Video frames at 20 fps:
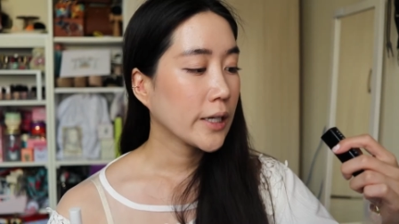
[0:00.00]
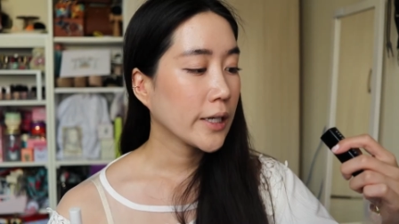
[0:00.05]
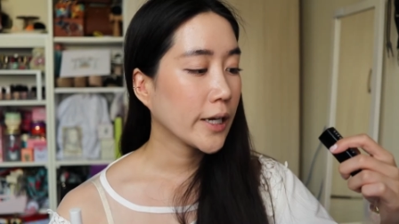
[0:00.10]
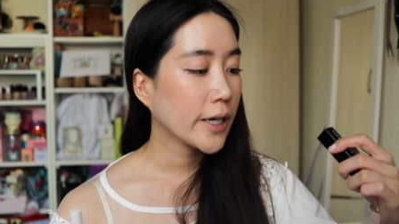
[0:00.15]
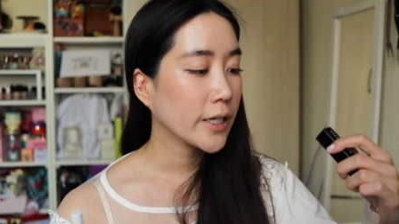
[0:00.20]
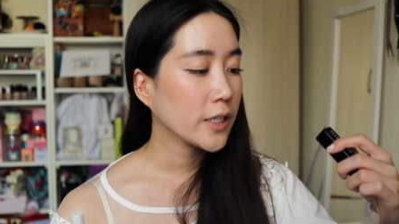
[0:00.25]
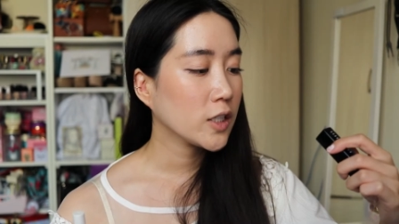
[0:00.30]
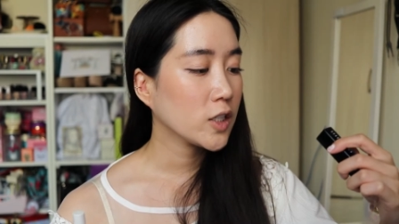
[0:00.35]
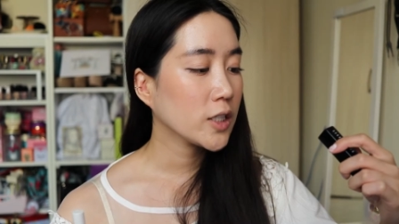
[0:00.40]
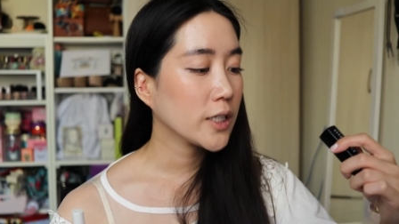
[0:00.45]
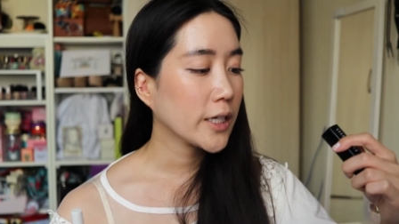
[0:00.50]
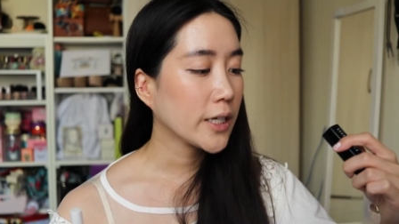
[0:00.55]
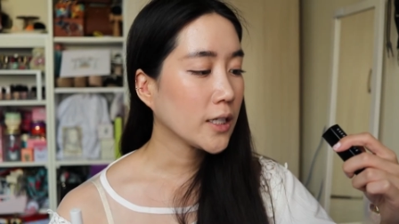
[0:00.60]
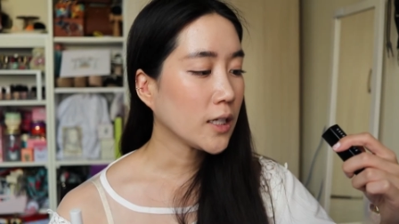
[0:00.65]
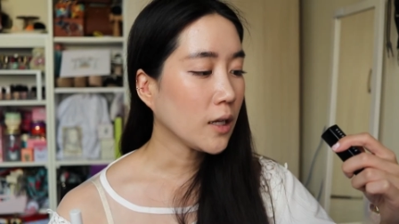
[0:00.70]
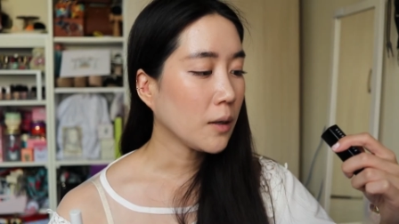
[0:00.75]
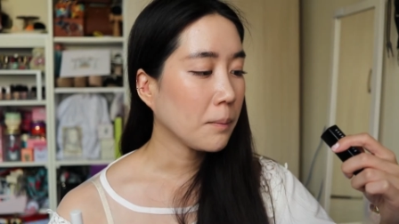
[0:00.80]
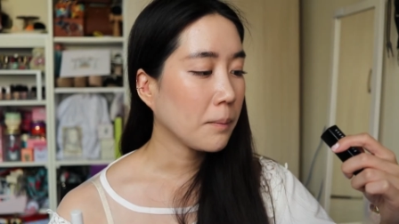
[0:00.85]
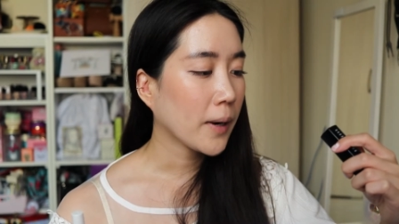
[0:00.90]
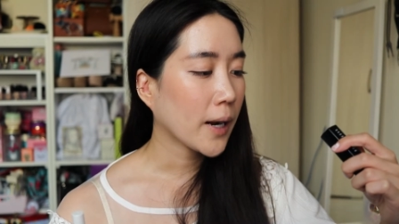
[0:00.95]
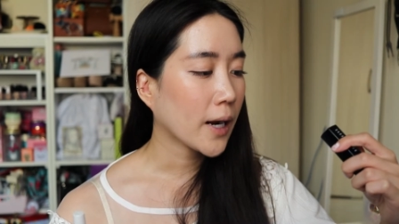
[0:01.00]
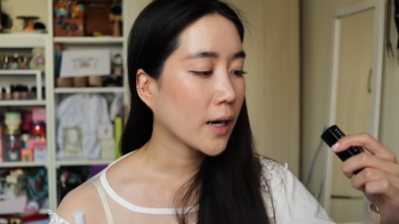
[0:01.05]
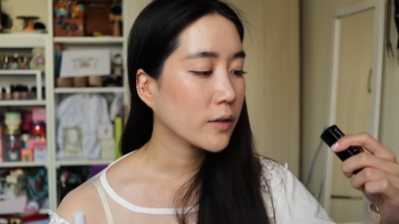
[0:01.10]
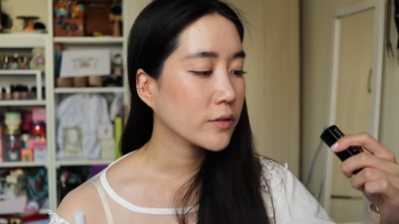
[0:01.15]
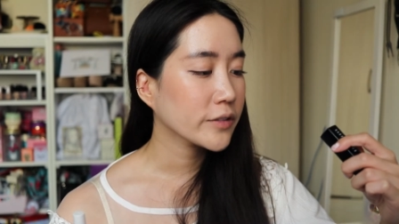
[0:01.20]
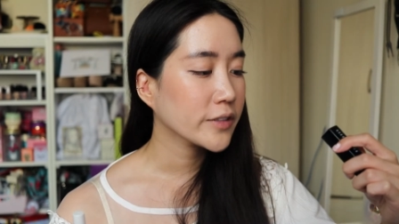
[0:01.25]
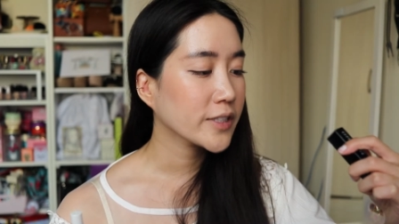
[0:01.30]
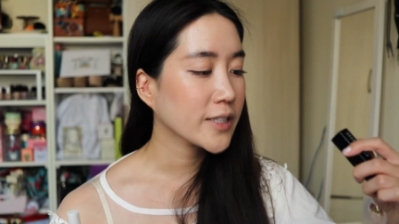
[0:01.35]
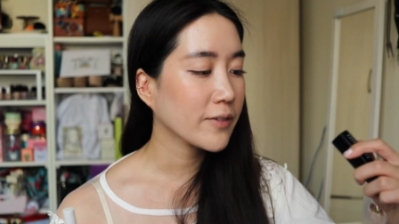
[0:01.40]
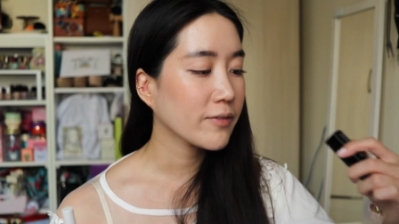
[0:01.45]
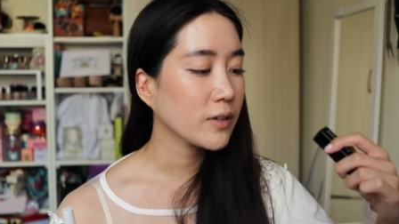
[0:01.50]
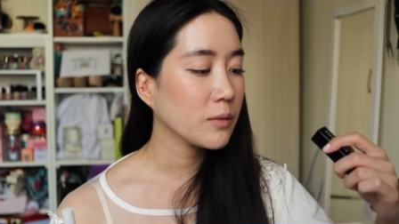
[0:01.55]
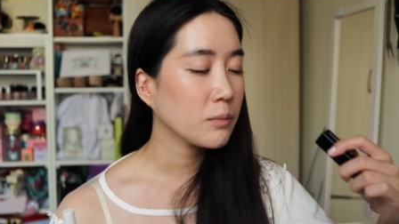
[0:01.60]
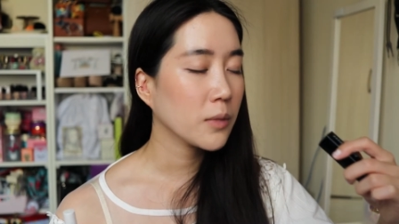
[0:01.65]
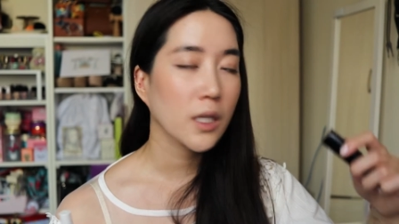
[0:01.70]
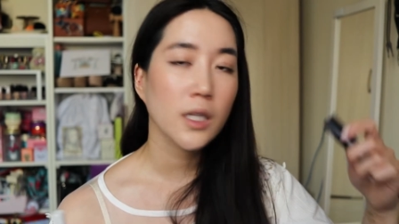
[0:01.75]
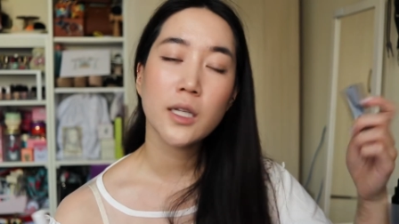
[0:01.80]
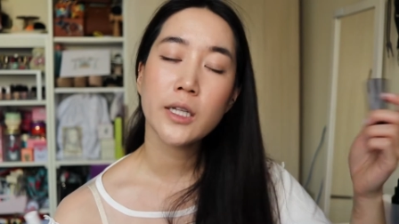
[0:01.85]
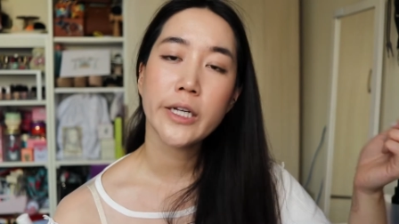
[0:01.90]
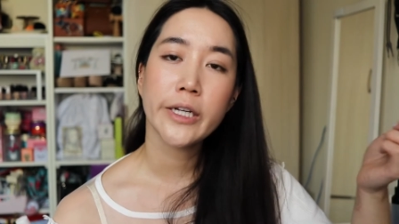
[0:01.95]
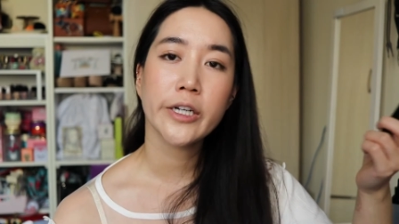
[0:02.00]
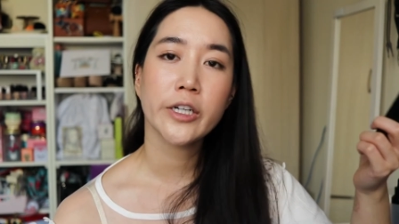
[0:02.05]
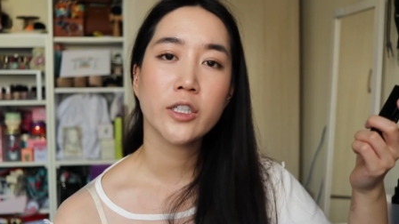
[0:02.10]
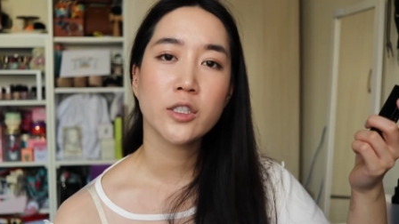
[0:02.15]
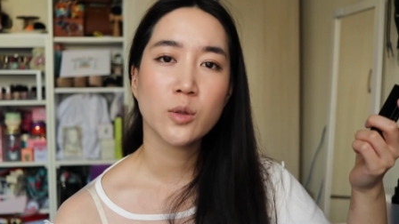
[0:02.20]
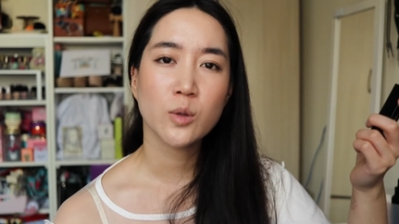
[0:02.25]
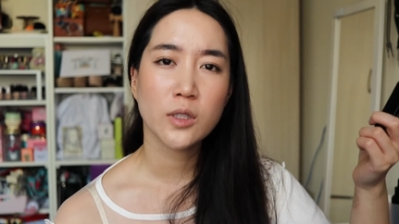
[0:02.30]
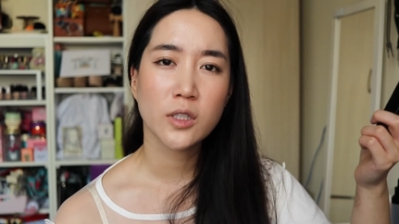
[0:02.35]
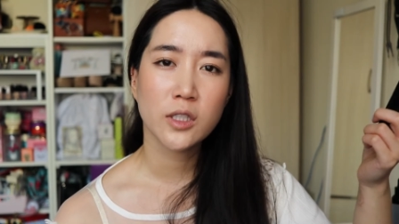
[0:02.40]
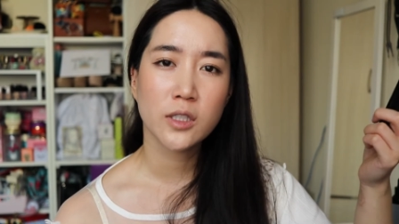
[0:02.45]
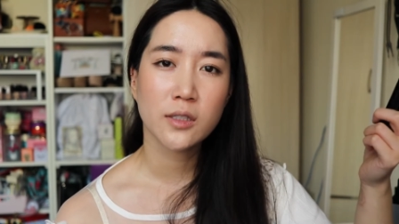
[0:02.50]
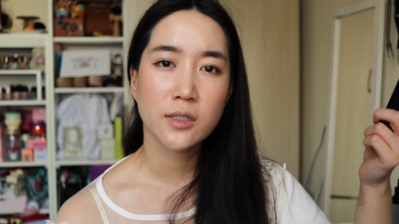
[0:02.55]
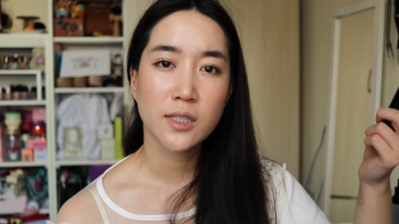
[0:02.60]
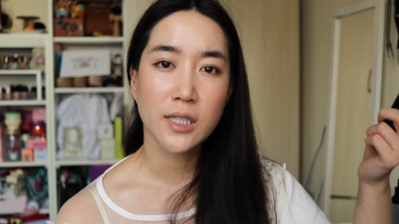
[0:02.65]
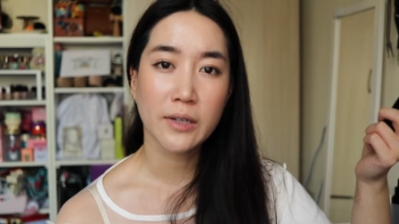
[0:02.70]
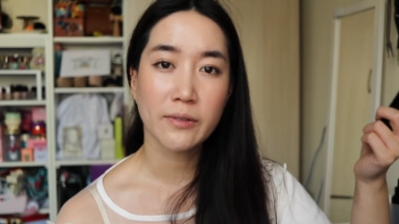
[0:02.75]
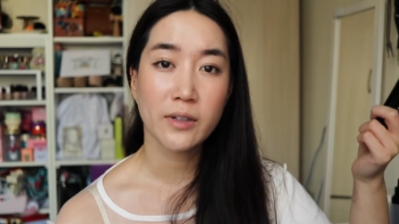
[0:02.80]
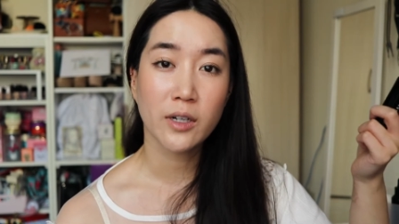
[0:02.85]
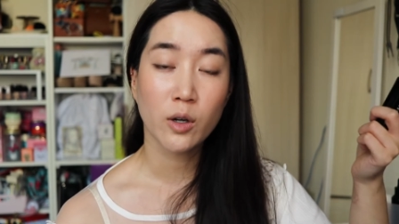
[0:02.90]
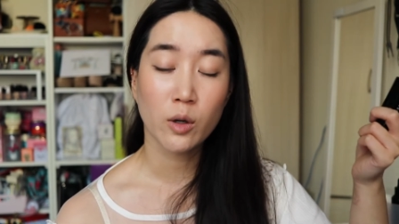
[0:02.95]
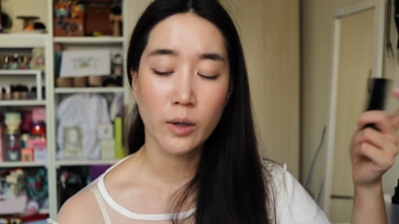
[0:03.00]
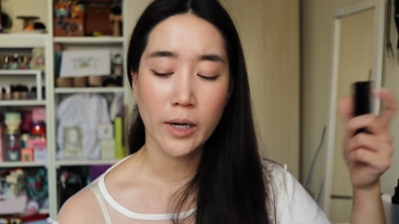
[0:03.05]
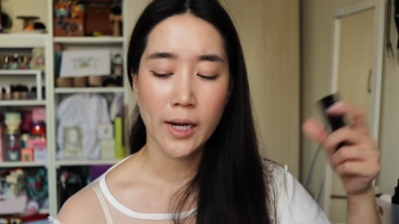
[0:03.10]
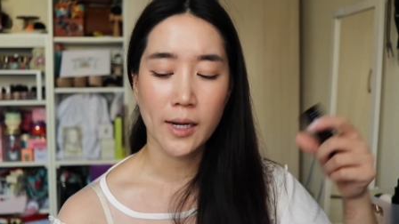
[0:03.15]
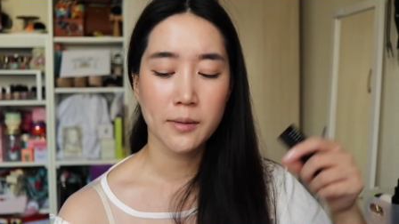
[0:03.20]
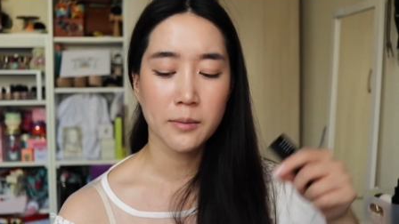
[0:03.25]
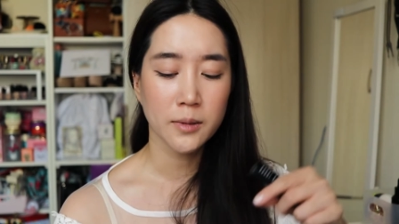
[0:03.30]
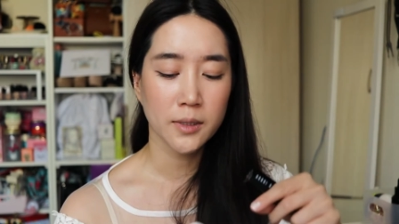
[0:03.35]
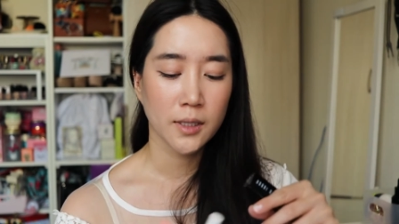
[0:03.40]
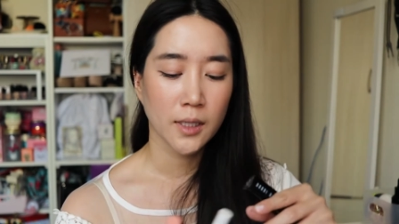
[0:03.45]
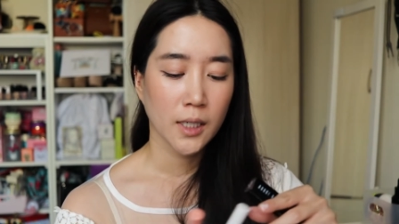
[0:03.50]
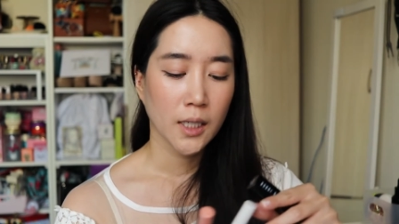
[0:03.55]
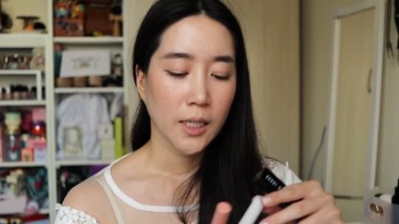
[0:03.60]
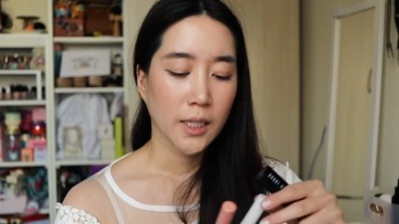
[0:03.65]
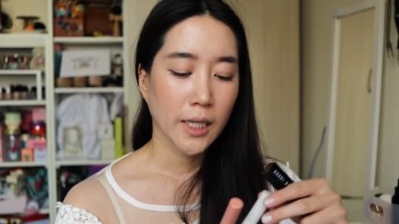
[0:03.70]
And you get about seven milliliters, which is seven grams.